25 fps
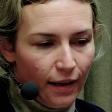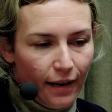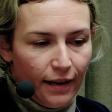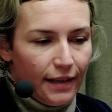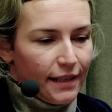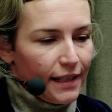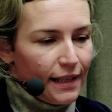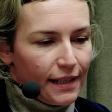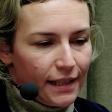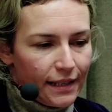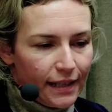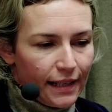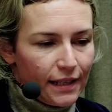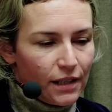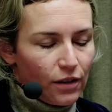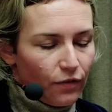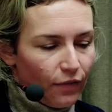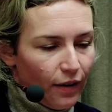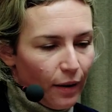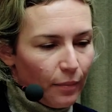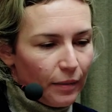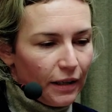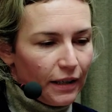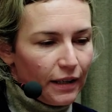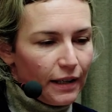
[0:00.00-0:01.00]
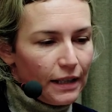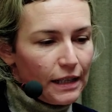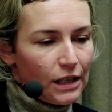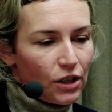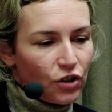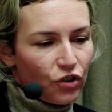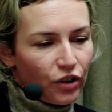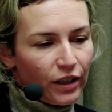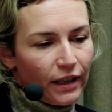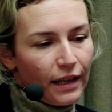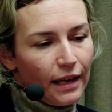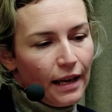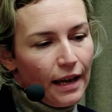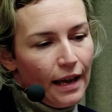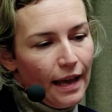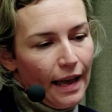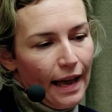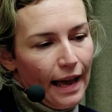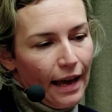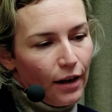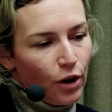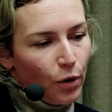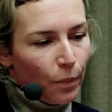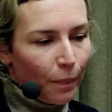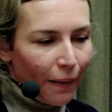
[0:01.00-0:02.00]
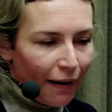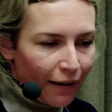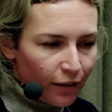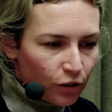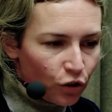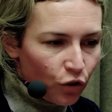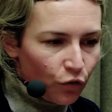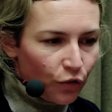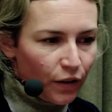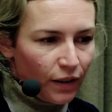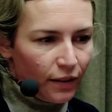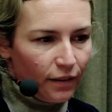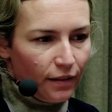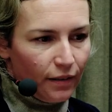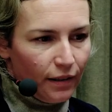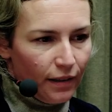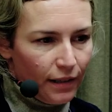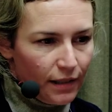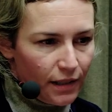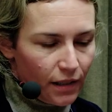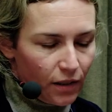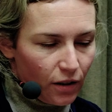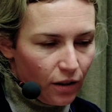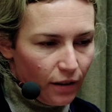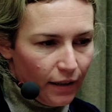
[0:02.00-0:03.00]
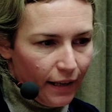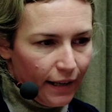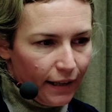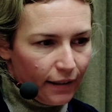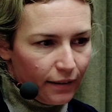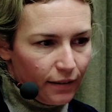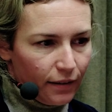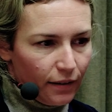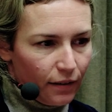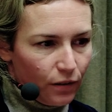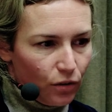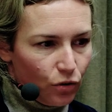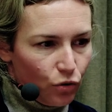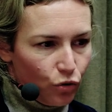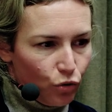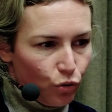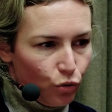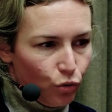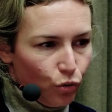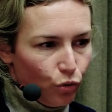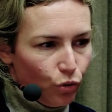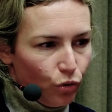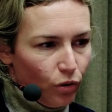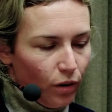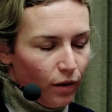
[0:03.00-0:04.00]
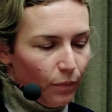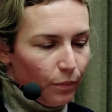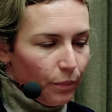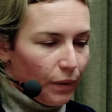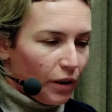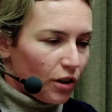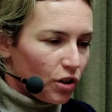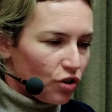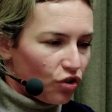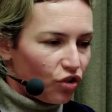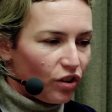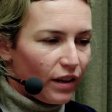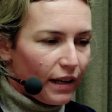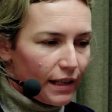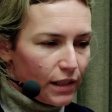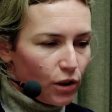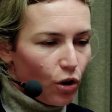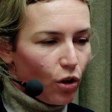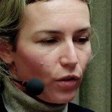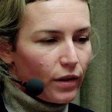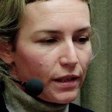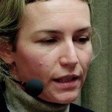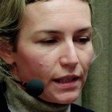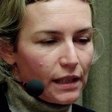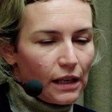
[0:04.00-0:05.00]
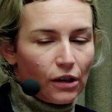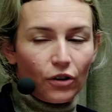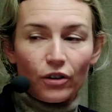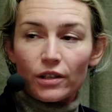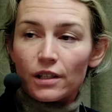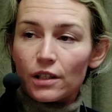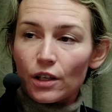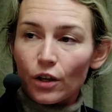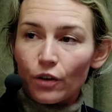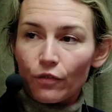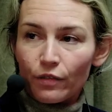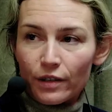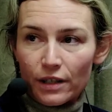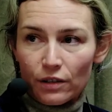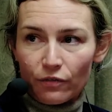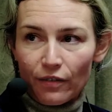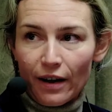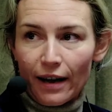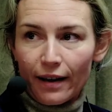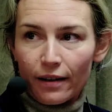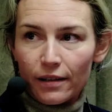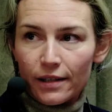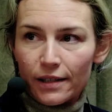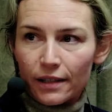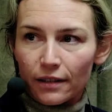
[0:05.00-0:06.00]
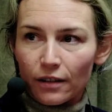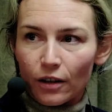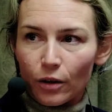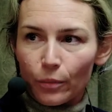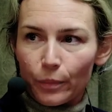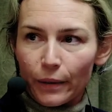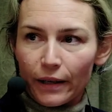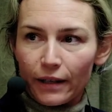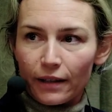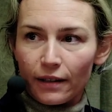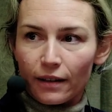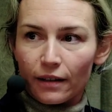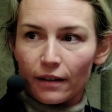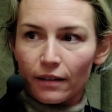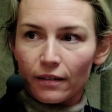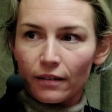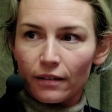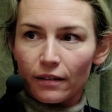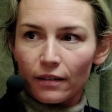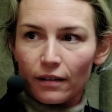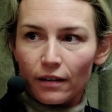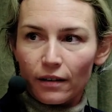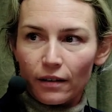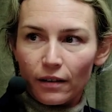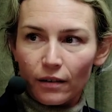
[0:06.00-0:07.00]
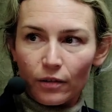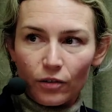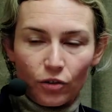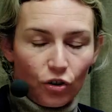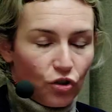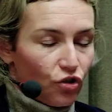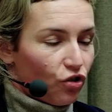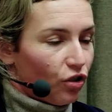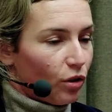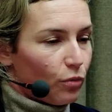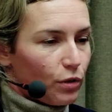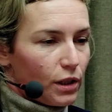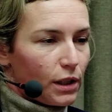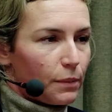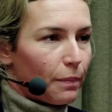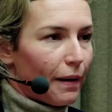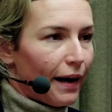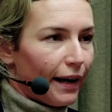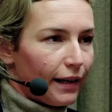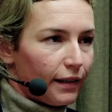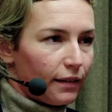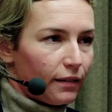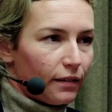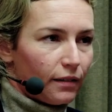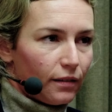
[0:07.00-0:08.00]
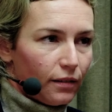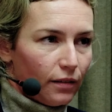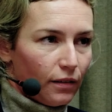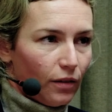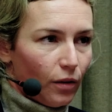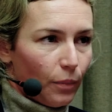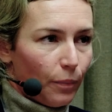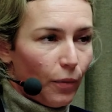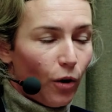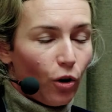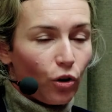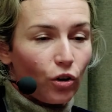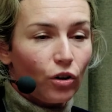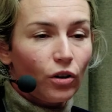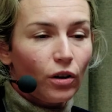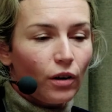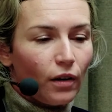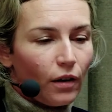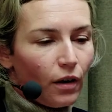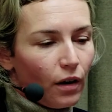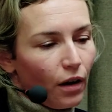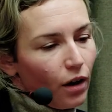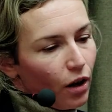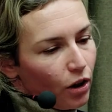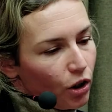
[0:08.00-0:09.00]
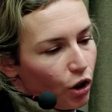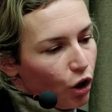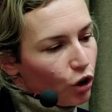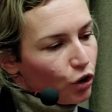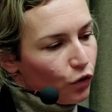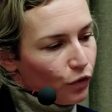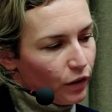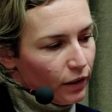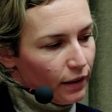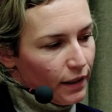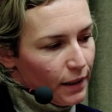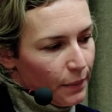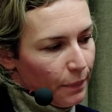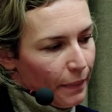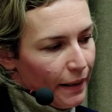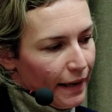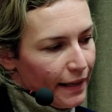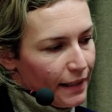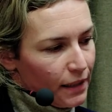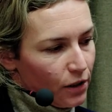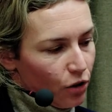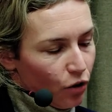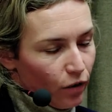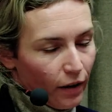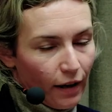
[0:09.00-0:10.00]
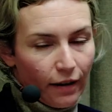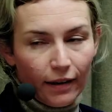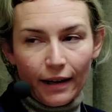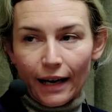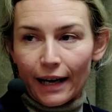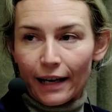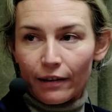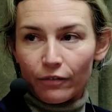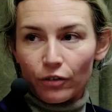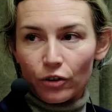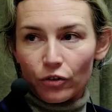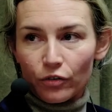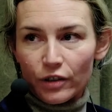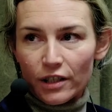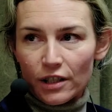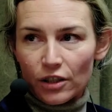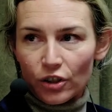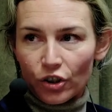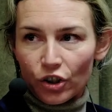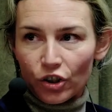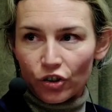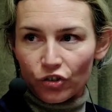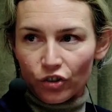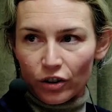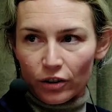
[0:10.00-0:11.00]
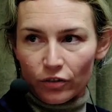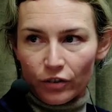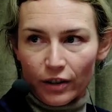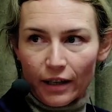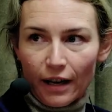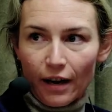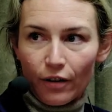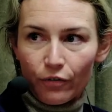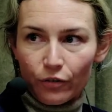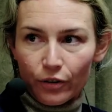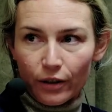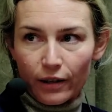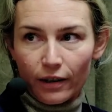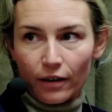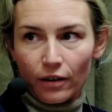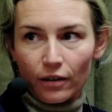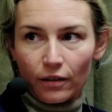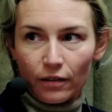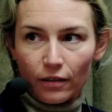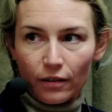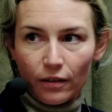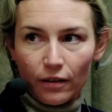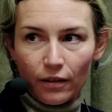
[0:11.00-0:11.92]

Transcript: And as I say, it's a family history. And a part of it is connected to, because she has all these Secret Service files in Albania, because she was spied upon, a lot of it is based on archival research and recovering